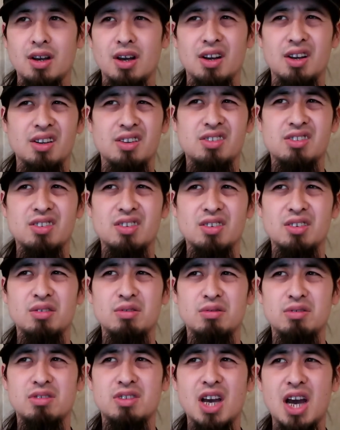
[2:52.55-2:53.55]
It's
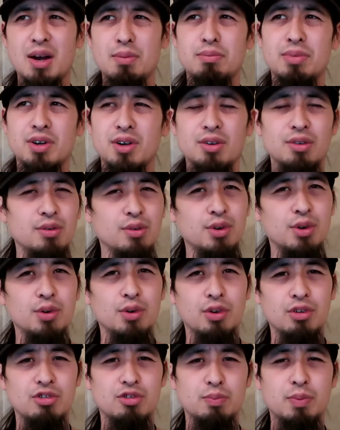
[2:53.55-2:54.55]
a tad bit a
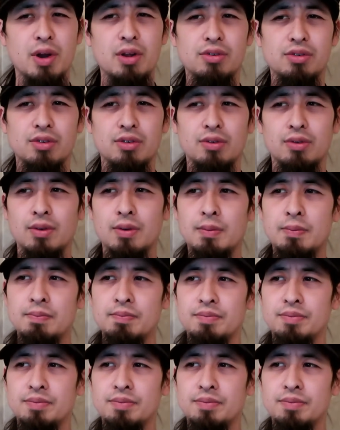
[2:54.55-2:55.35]
little expensive.